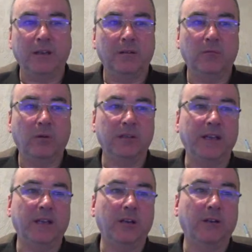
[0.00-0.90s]
1 day
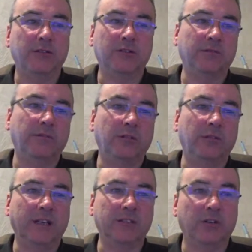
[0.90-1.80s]
in the office and 4
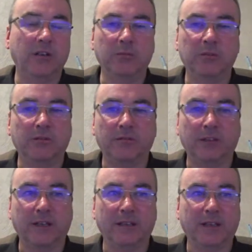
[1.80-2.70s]
days at home or something
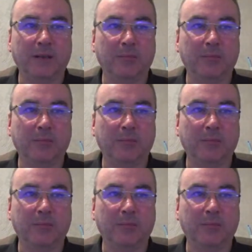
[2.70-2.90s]
like that.